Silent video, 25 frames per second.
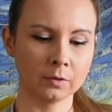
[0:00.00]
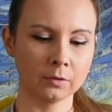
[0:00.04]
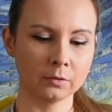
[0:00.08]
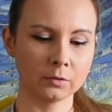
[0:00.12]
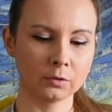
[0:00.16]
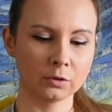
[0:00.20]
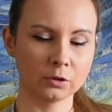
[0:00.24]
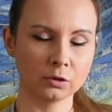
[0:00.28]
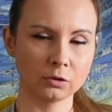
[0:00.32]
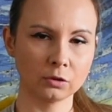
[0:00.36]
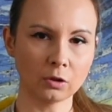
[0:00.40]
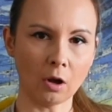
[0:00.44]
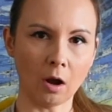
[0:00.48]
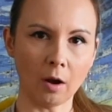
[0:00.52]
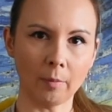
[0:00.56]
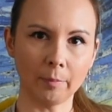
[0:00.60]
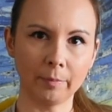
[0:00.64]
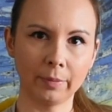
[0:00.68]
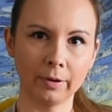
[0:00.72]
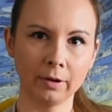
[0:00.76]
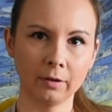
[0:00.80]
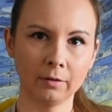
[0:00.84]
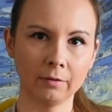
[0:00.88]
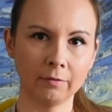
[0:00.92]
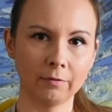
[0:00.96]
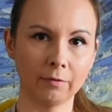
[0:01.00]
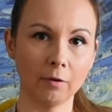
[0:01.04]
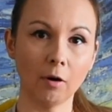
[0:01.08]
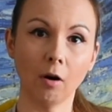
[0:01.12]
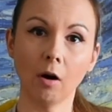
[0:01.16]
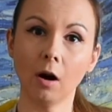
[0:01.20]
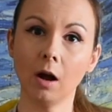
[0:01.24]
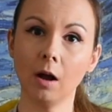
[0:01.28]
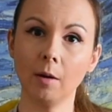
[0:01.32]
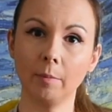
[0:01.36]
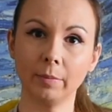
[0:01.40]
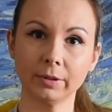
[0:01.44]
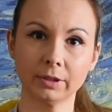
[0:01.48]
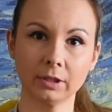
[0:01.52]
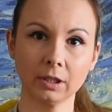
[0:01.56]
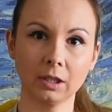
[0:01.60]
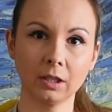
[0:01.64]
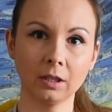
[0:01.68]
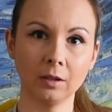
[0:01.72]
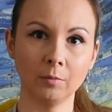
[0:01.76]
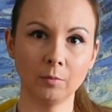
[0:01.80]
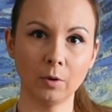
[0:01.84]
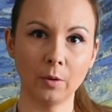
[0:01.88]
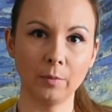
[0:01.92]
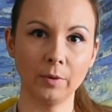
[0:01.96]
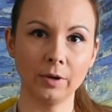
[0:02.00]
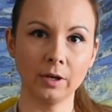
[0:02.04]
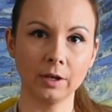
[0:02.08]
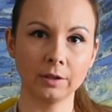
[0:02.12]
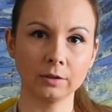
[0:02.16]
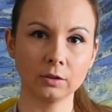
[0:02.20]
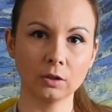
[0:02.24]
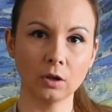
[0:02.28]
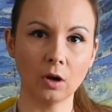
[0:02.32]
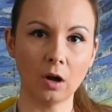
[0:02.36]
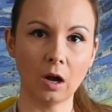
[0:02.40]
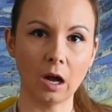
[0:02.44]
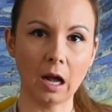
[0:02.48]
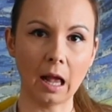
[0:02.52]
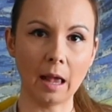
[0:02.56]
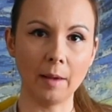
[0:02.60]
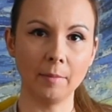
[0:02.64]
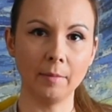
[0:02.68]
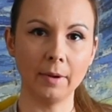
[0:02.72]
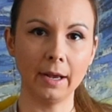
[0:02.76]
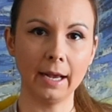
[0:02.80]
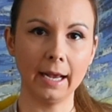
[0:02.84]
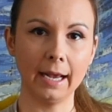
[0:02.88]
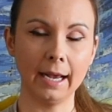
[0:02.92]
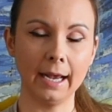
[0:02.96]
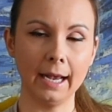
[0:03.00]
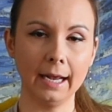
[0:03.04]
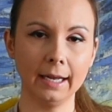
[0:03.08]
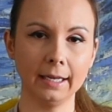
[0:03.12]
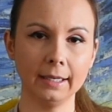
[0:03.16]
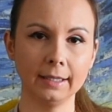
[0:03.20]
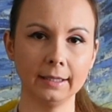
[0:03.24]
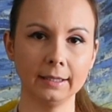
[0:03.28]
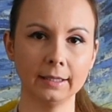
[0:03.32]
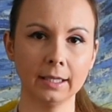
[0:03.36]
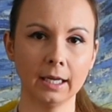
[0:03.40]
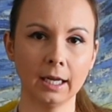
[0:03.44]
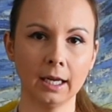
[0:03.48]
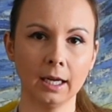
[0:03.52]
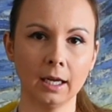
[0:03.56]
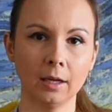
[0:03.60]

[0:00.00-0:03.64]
stop for a particular moment in time and